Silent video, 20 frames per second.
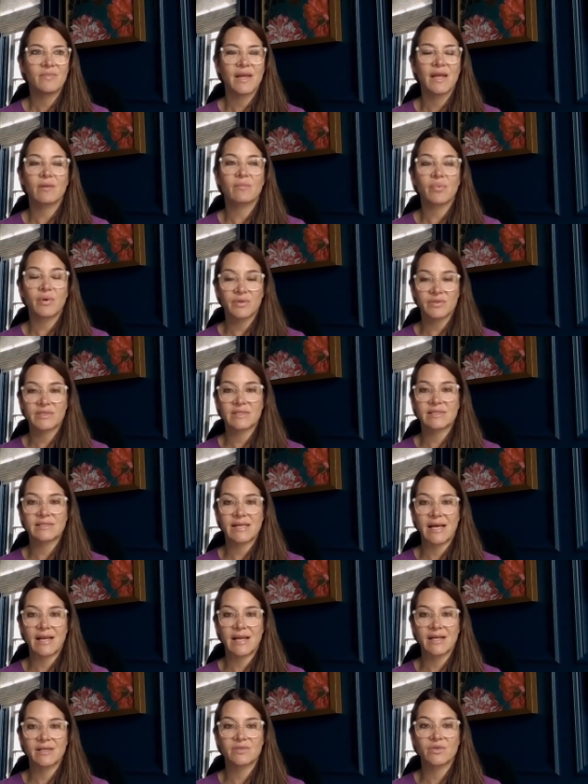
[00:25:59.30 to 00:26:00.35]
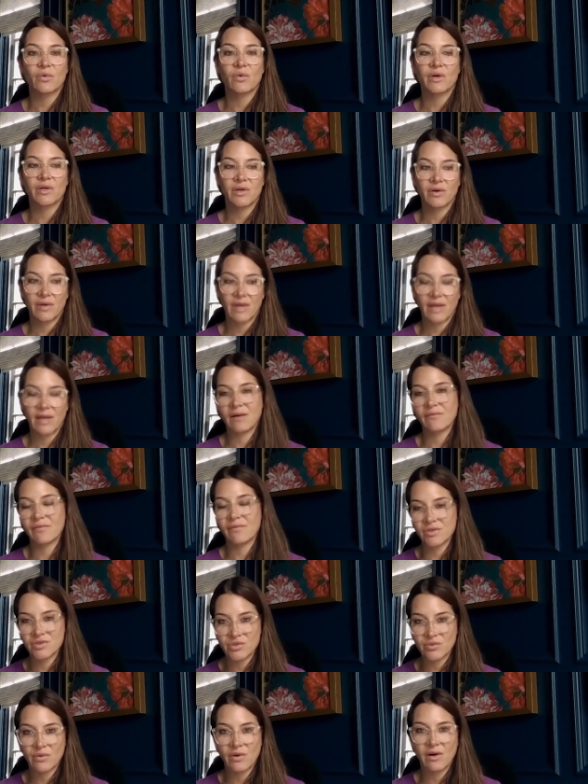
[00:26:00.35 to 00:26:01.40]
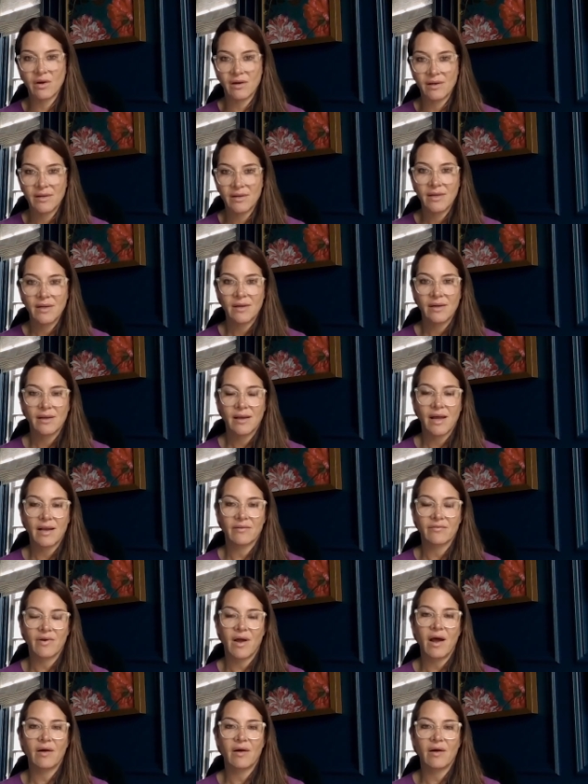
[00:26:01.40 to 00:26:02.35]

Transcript: in-person settings or you're in a virtual kind of